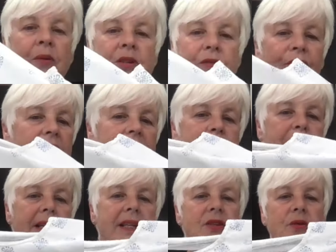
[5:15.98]
was very
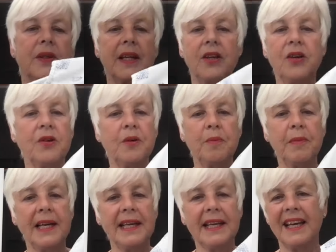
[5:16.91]
pleased with it. You can
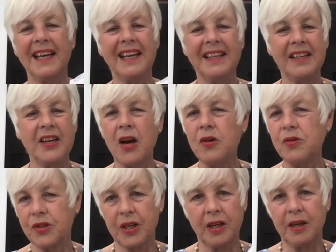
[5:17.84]
make it in no
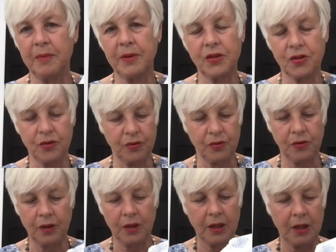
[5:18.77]
time at all.
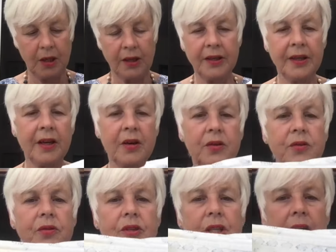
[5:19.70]
No
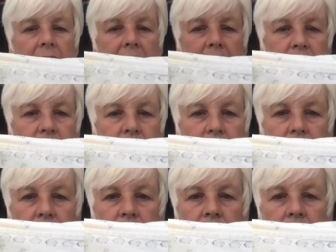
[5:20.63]
time at
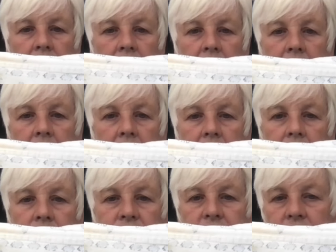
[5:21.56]
all.
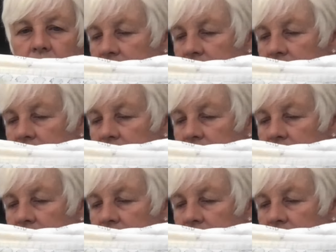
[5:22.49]
So